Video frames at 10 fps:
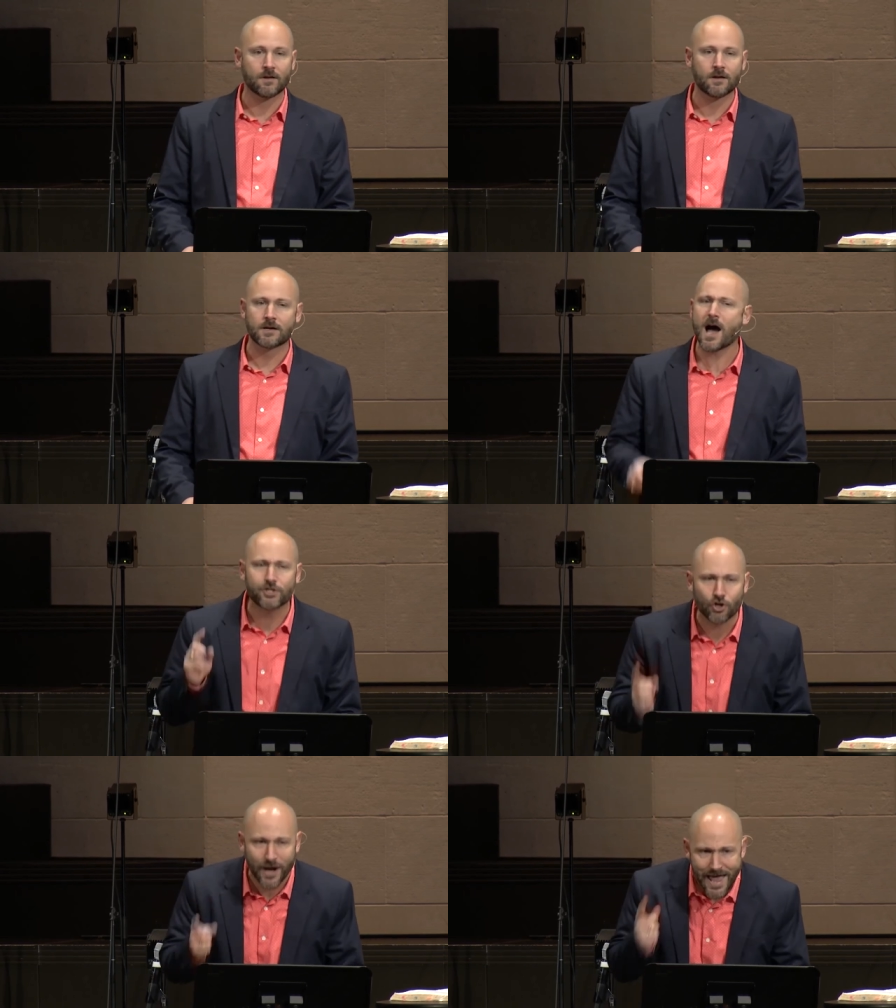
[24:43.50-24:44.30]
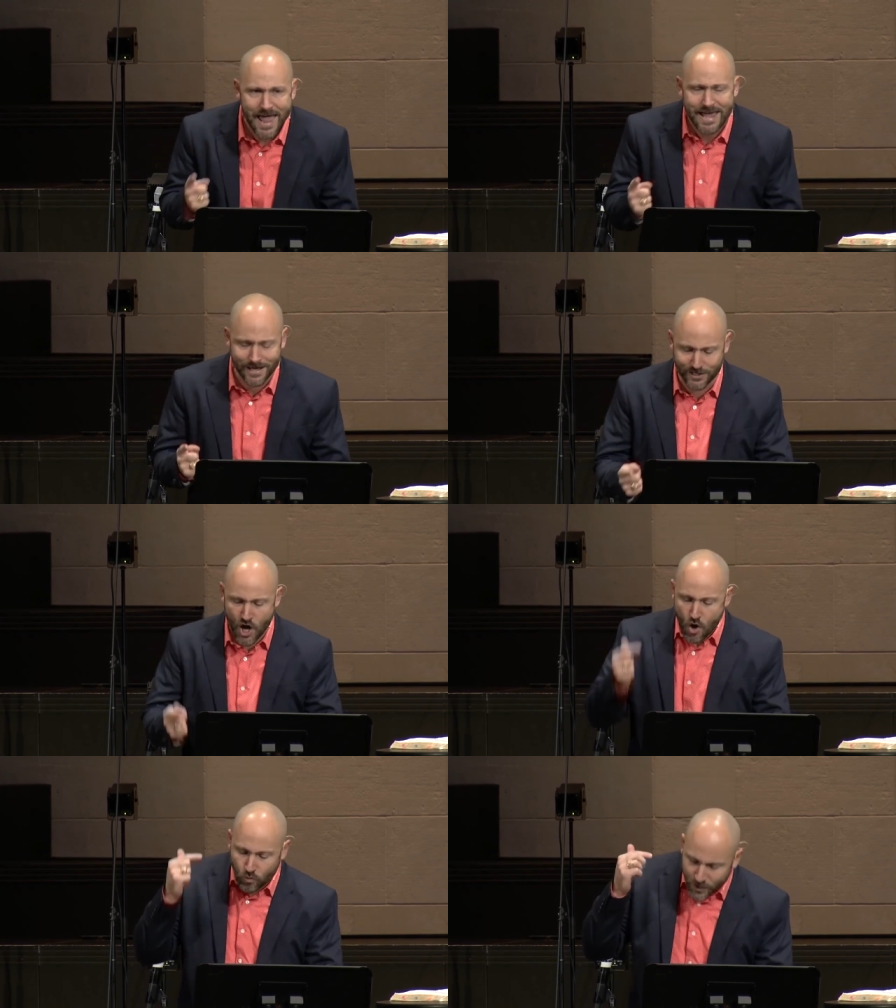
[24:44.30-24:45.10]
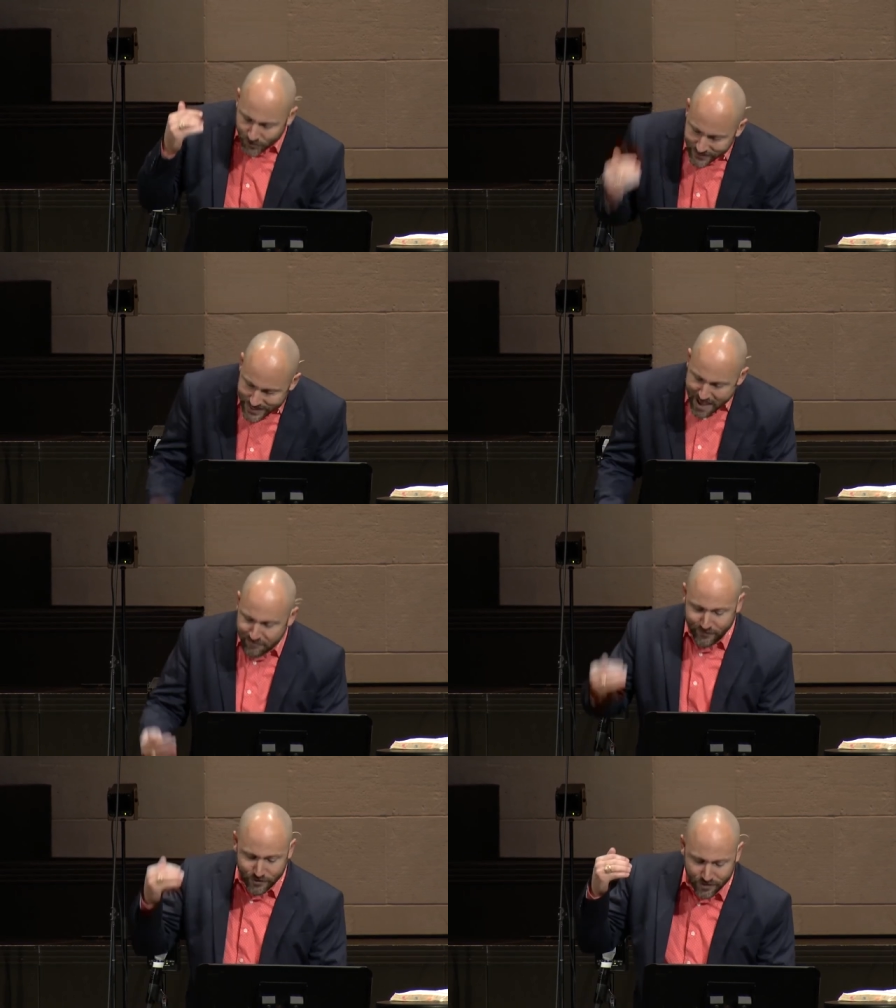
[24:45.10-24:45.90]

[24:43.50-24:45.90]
God, your hand will never